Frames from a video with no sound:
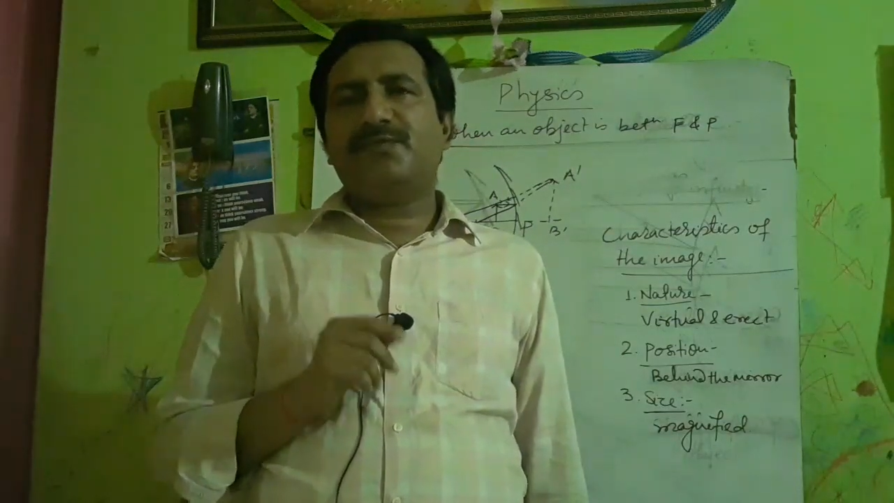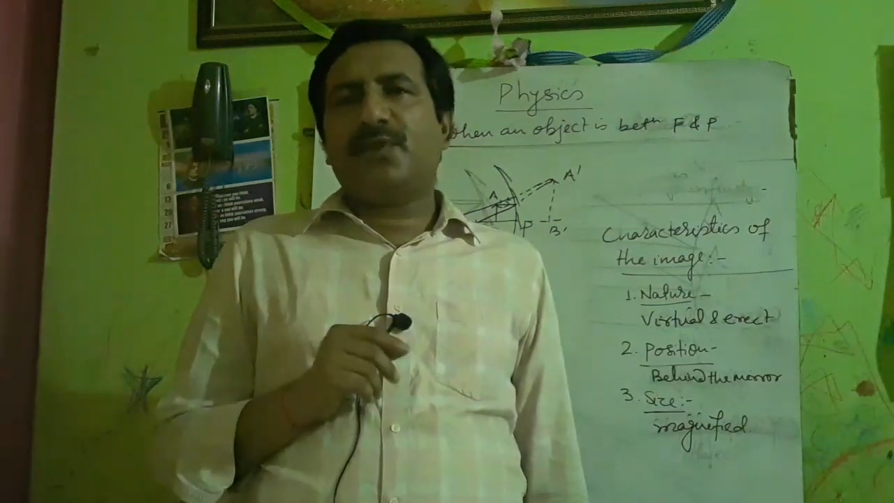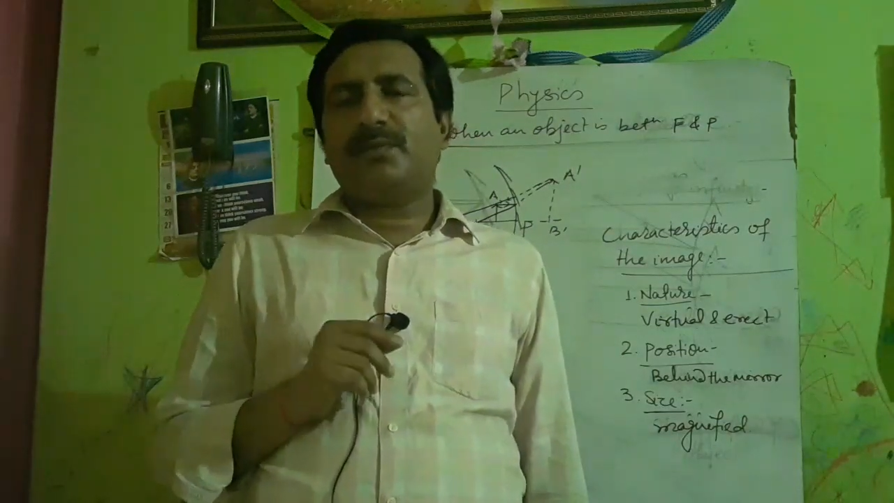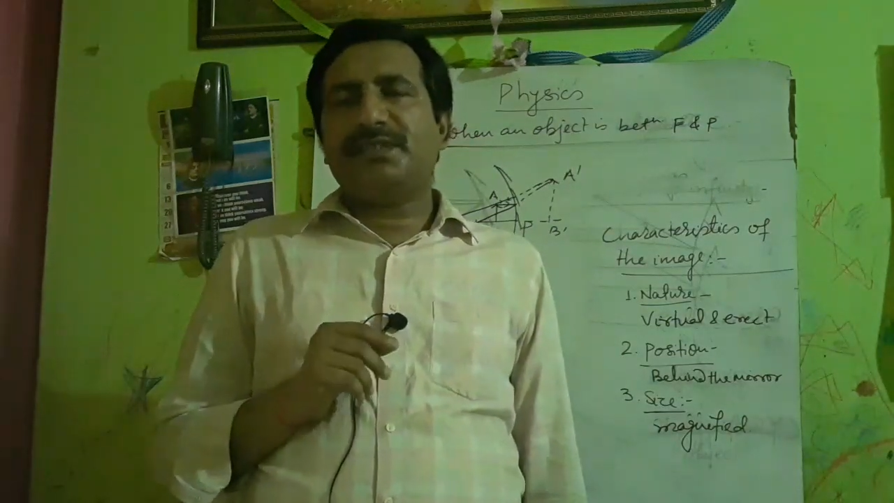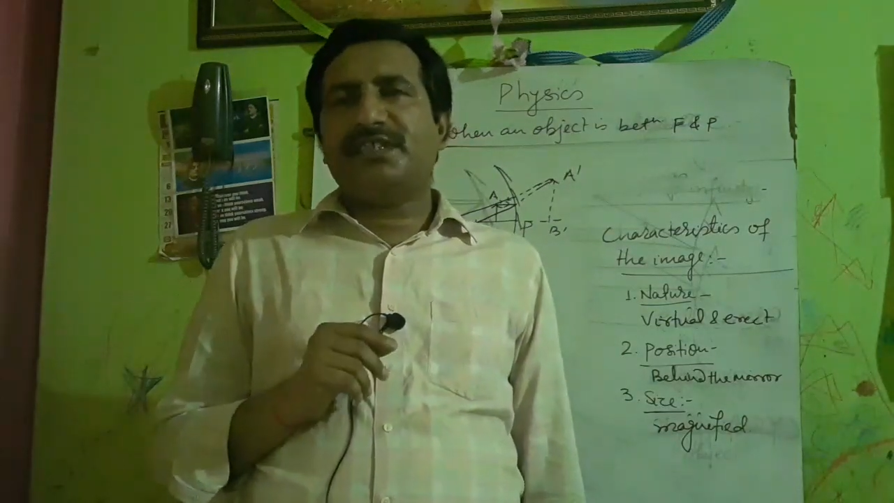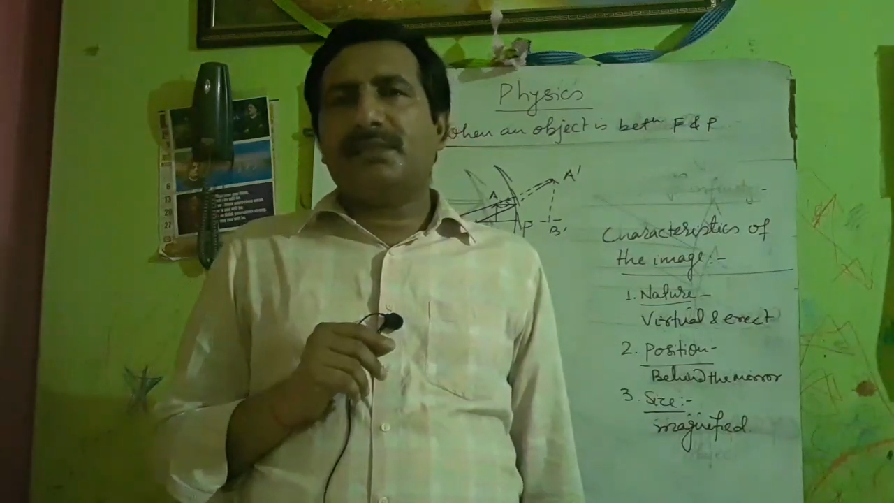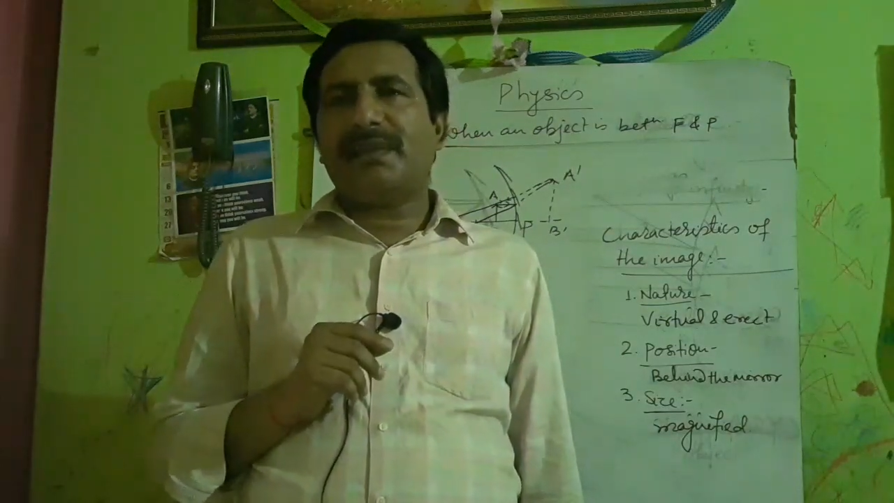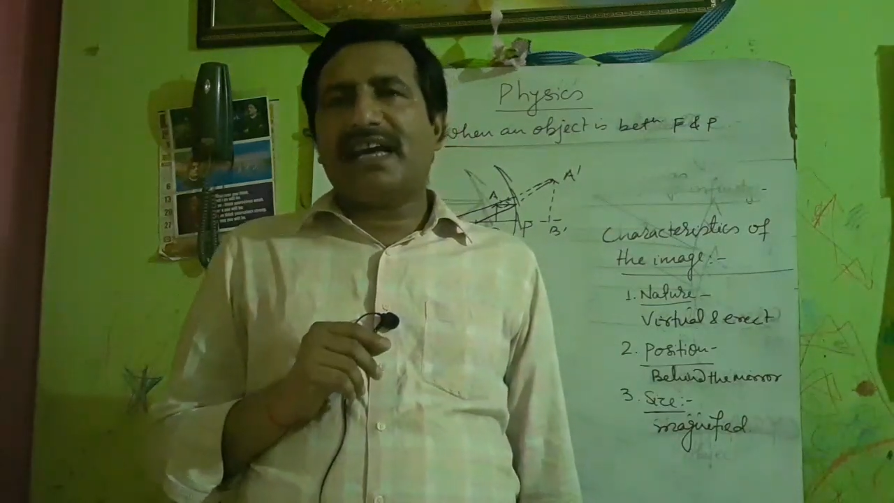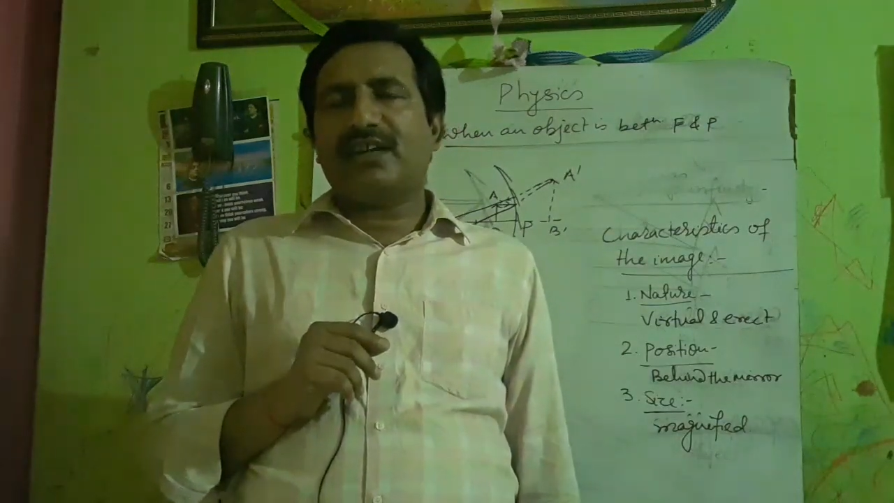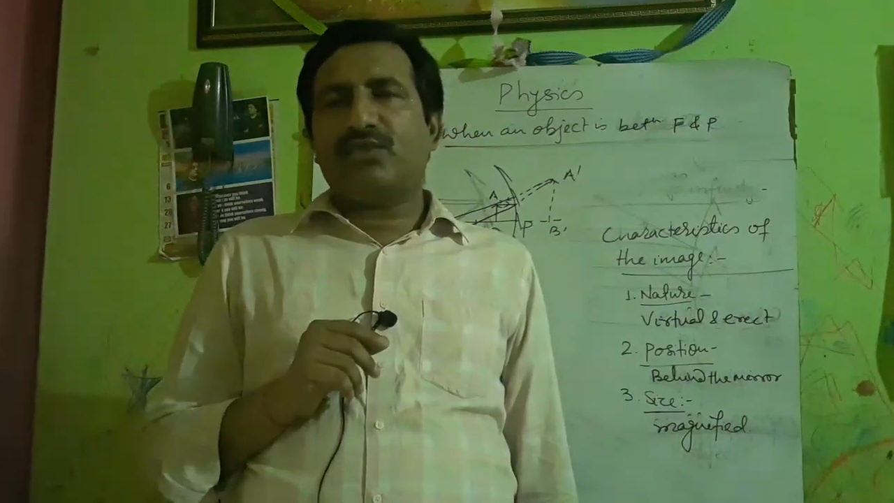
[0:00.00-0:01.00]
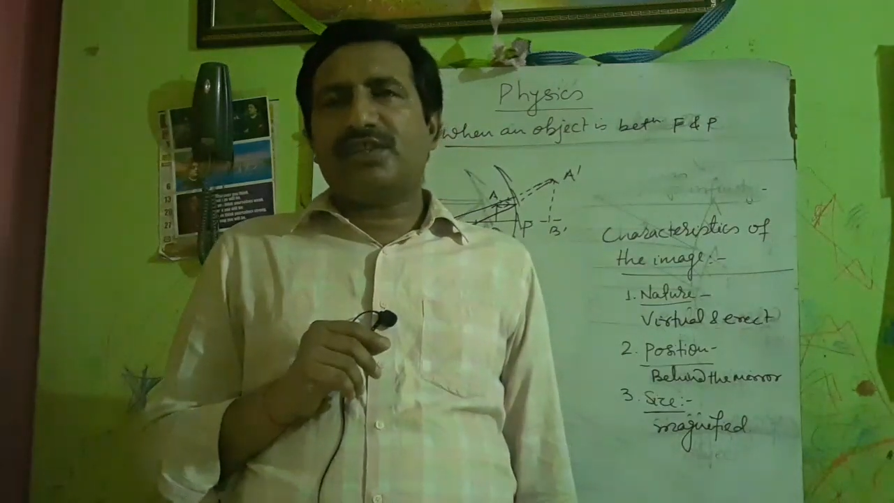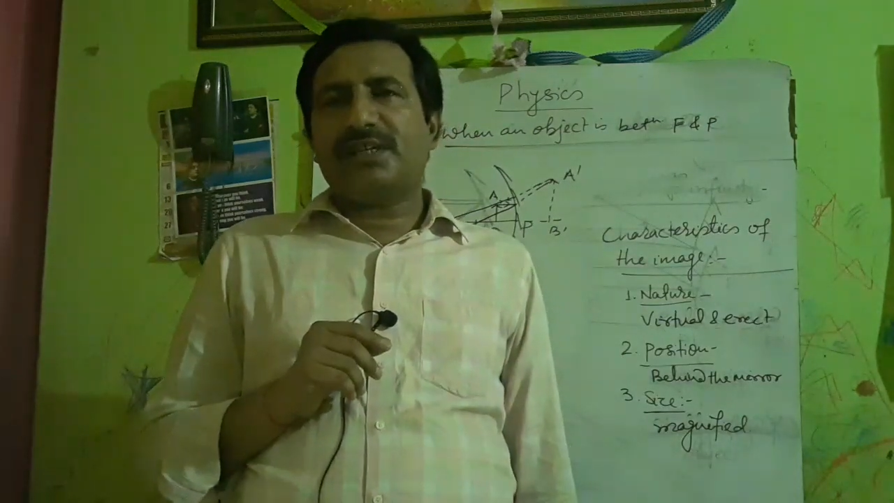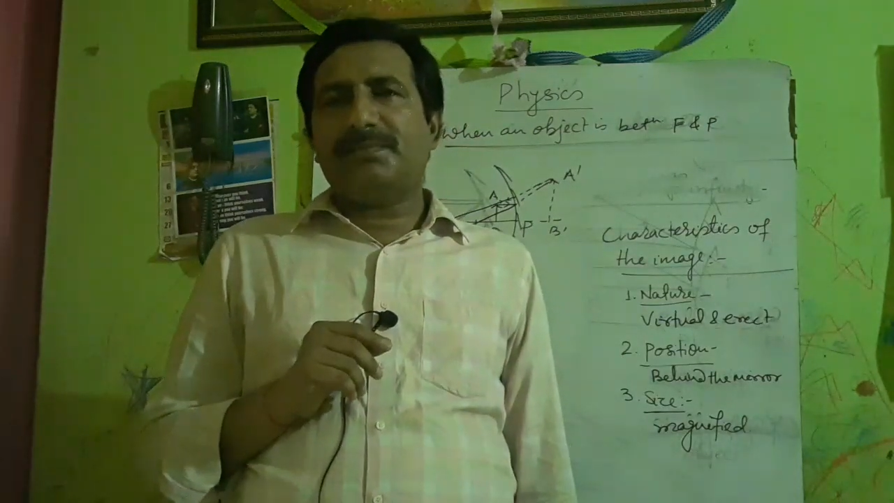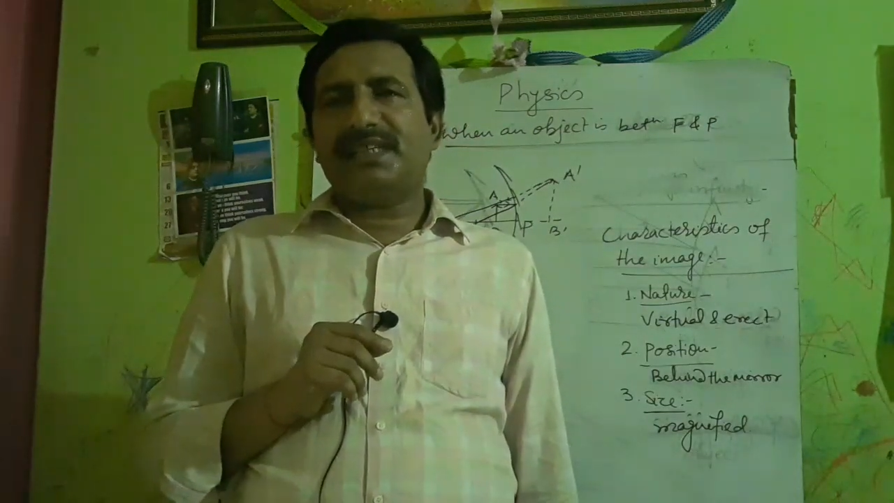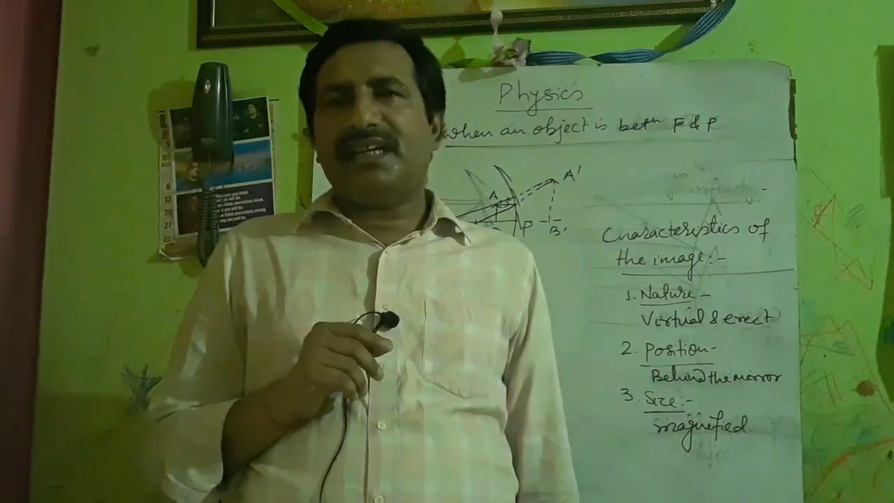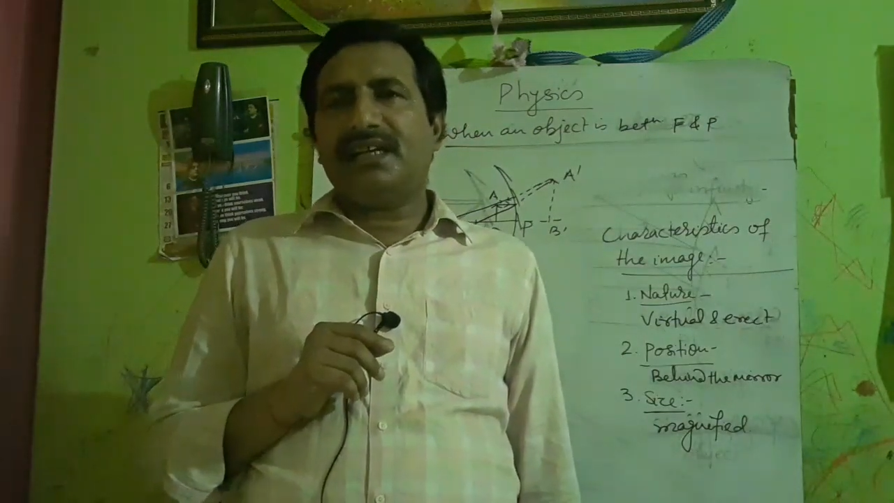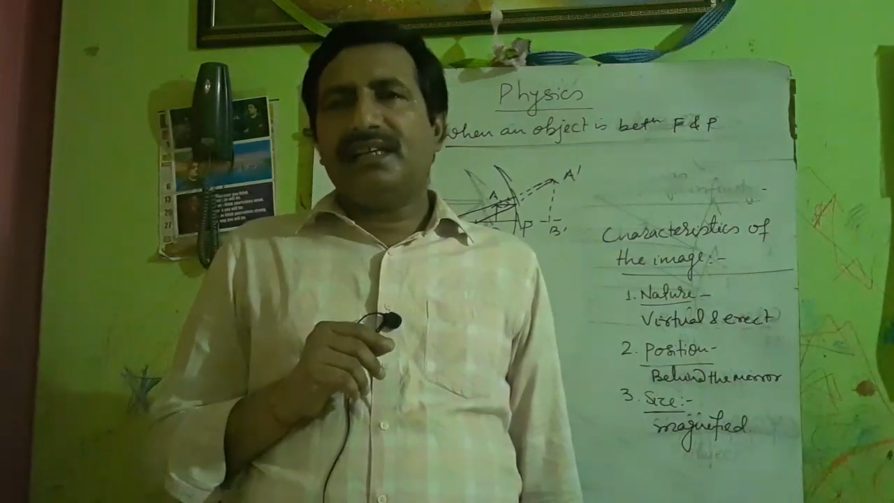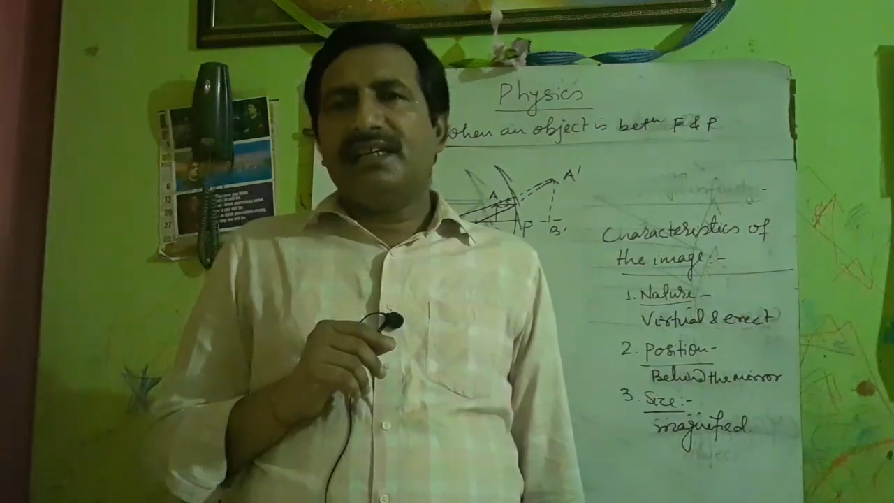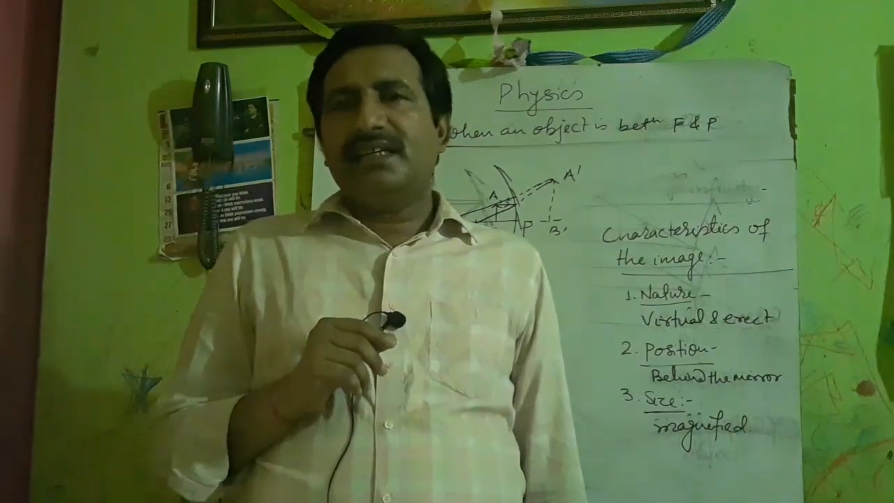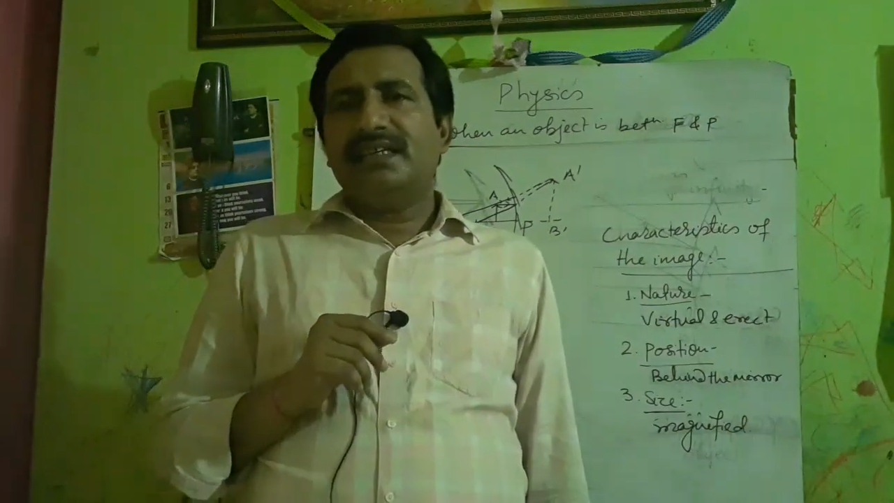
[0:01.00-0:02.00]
formation by a concave mirror.